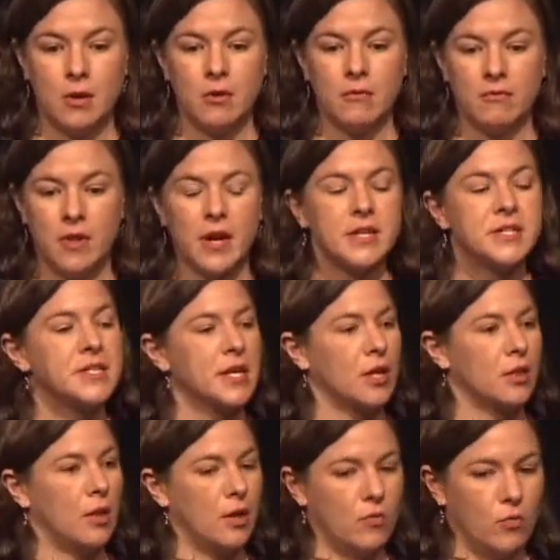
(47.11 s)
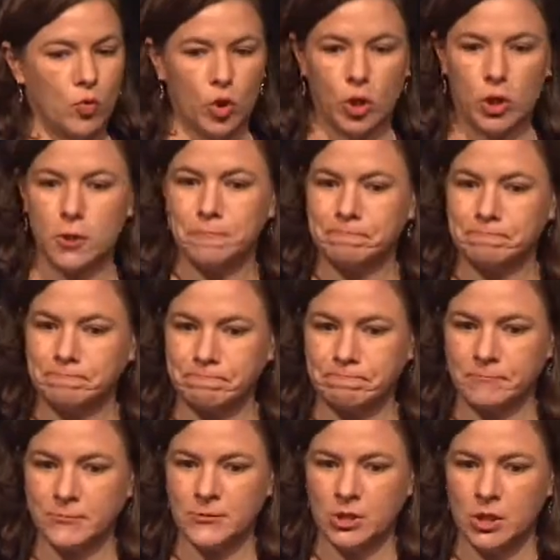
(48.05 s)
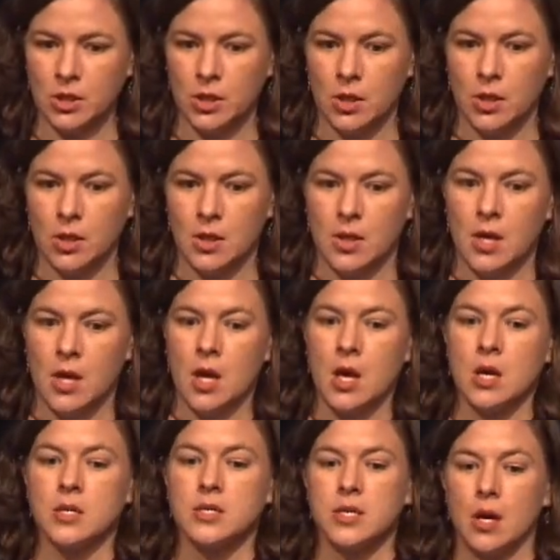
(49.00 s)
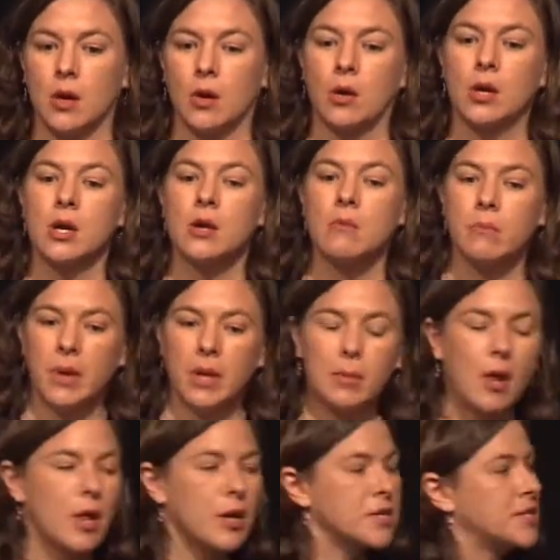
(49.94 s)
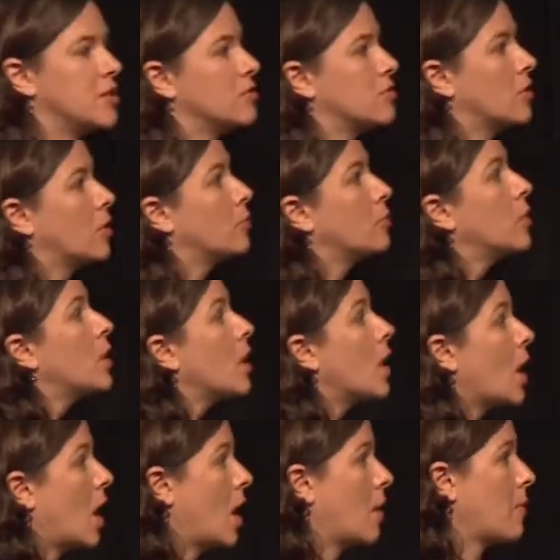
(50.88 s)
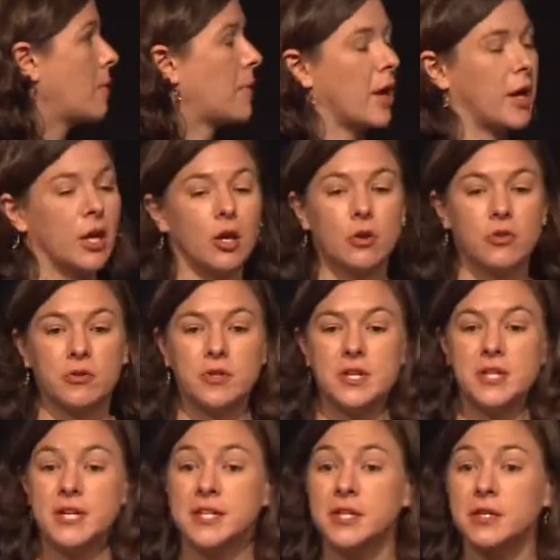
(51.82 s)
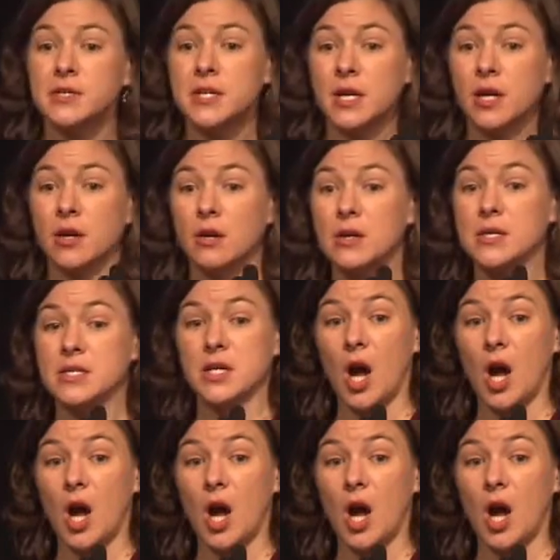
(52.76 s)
flies take a lot of work. So metabolic syndrome, I'm not going to go through the details here. It's